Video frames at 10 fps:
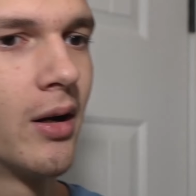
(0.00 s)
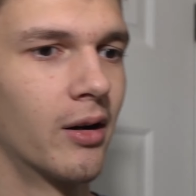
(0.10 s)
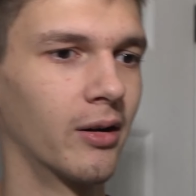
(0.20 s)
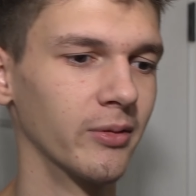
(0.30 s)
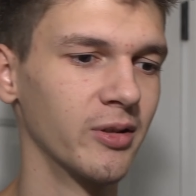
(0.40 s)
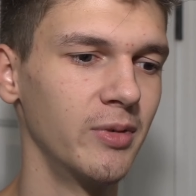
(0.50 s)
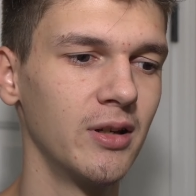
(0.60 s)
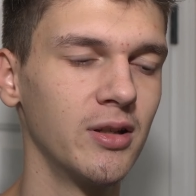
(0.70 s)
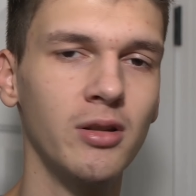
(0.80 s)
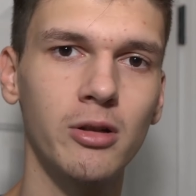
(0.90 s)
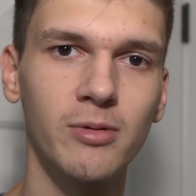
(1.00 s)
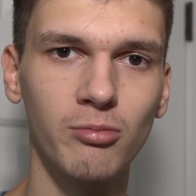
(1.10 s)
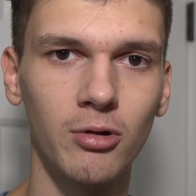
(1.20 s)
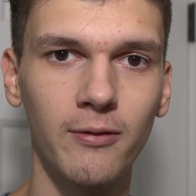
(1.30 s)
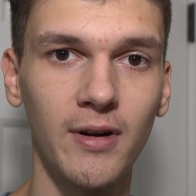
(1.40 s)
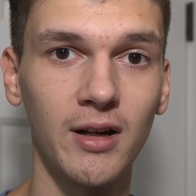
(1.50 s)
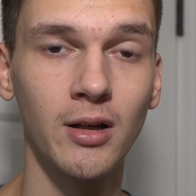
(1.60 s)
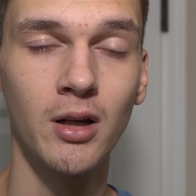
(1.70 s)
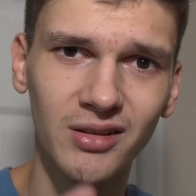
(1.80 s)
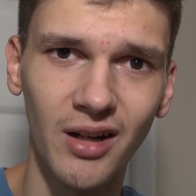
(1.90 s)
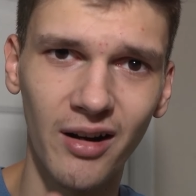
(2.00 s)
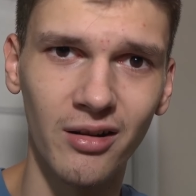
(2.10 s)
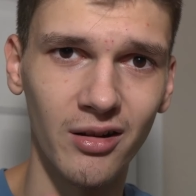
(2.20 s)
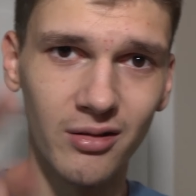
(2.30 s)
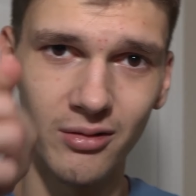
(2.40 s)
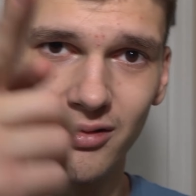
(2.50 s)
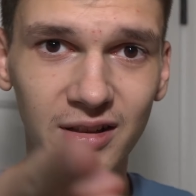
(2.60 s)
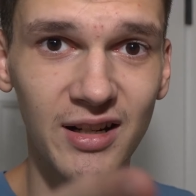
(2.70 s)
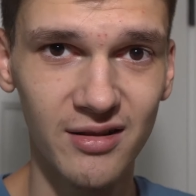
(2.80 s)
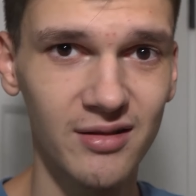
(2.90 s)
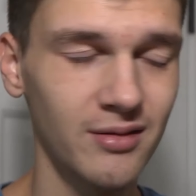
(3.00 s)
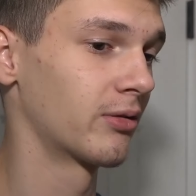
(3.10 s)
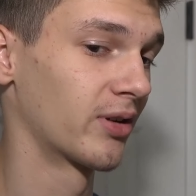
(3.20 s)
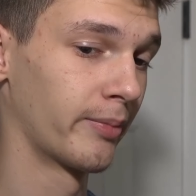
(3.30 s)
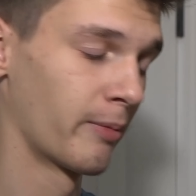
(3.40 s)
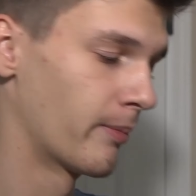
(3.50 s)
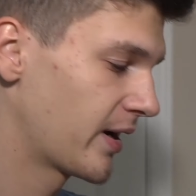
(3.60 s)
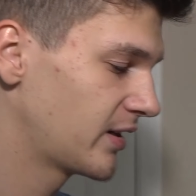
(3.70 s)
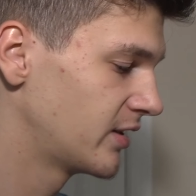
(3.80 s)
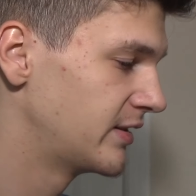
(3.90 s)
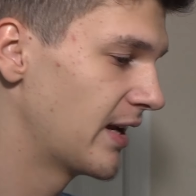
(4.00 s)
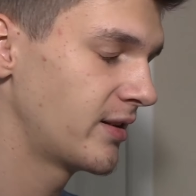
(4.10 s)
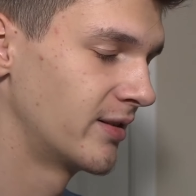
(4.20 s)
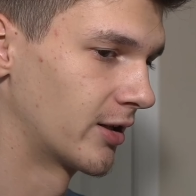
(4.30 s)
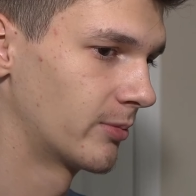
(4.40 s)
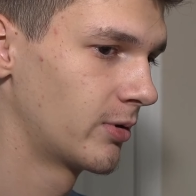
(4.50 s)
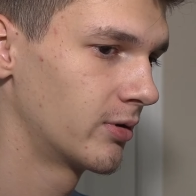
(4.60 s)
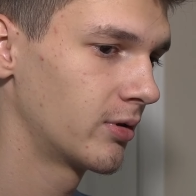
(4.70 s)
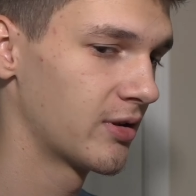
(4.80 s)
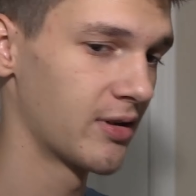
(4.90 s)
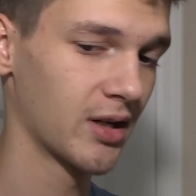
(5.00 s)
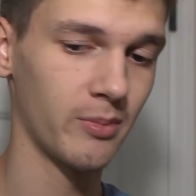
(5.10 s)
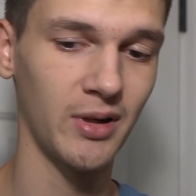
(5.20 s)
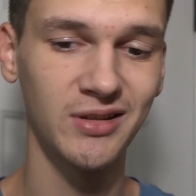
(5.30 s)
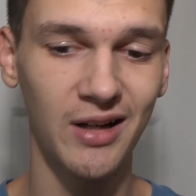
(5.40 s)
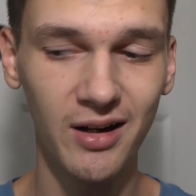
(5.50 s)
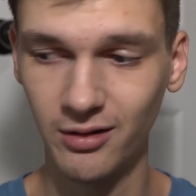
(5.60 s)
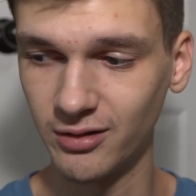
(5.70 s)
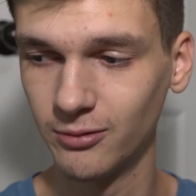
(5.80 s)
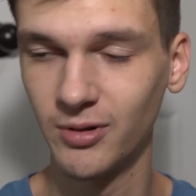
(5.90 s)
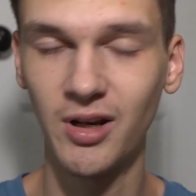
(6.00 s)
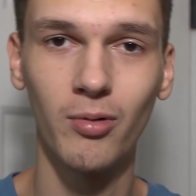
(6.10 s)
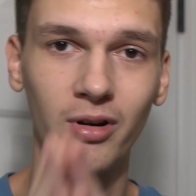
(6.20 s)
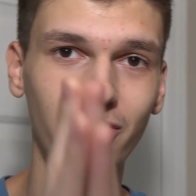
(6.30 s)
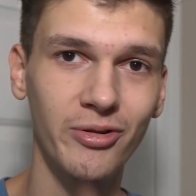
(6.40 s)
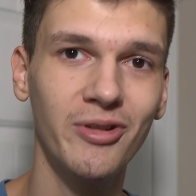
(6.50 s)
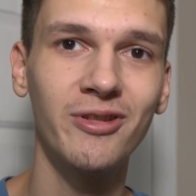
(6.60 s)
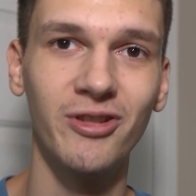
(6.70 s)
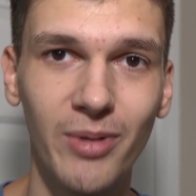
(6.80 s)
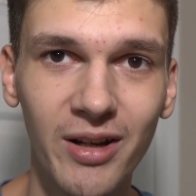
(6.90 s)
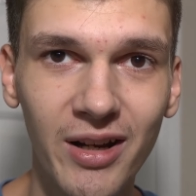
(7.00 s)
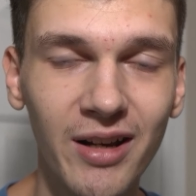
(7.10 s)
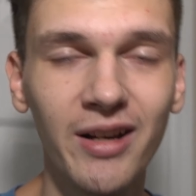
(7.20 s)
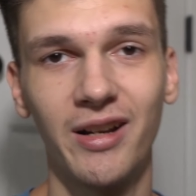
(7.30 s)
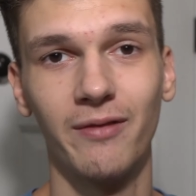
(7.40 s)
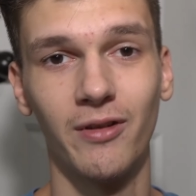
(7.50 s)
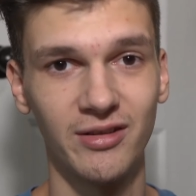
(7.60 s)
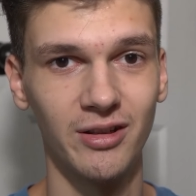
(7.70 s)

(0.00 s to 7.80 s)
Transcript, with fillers: Uh, to me, YouTube is more of a side hustle. Yes. So I got my main day job, and then I got my side hustle, which I want to do YouTube, and I've always